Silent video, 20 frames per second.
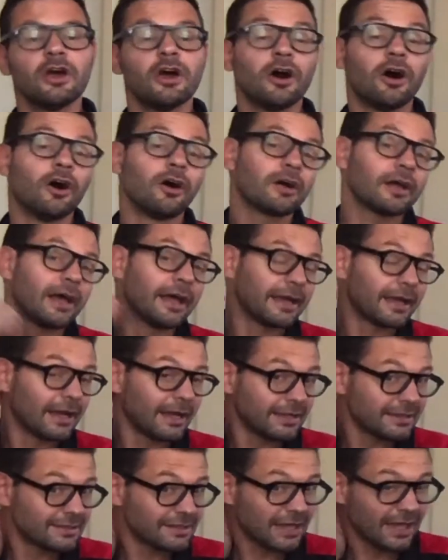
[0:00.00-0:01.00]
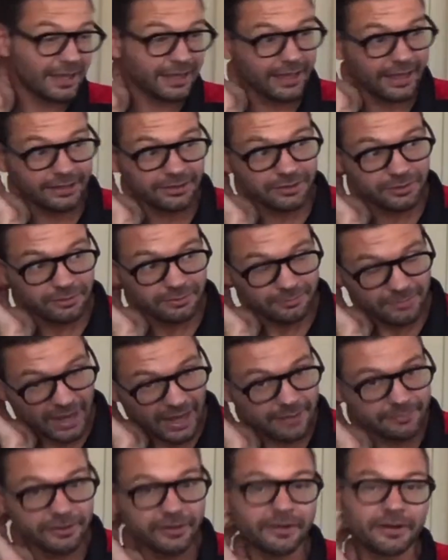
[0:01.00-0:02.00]
Okay, guys, I get you.
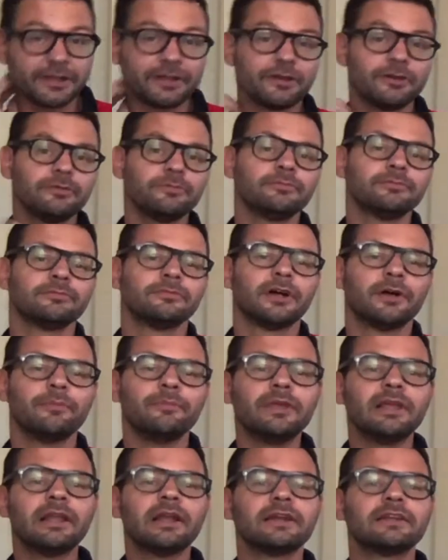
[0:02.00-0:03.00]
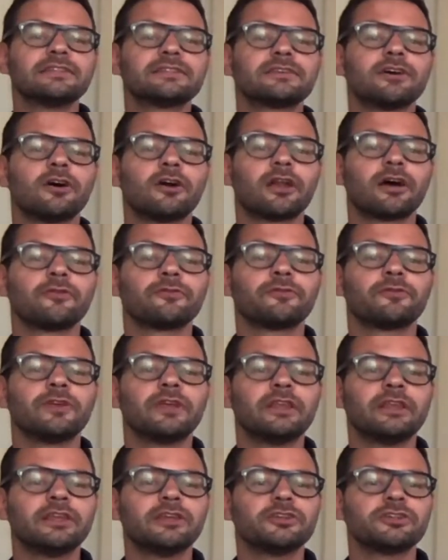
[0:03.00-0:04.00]
I'm hearing you. Milan is gonna
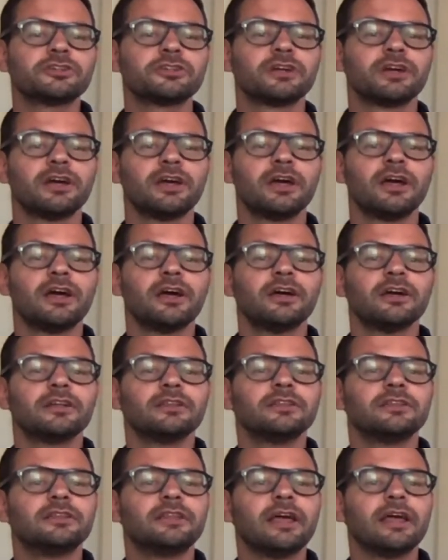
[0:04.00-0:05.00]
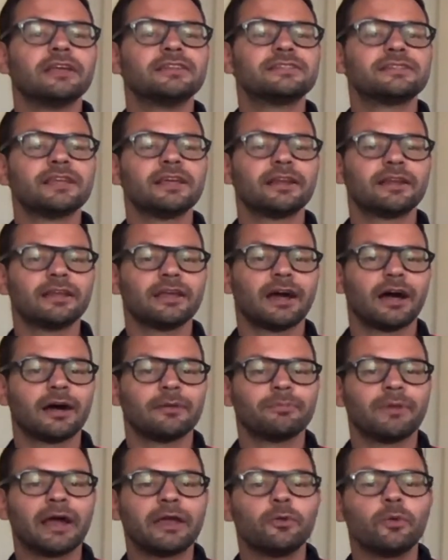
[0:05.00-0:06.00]
finish the Serie A
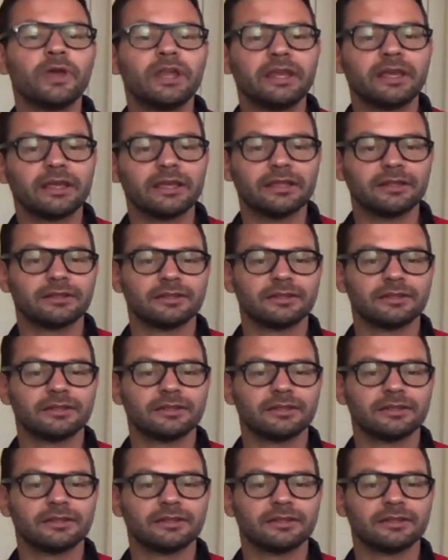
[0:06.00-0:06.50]
by winning it.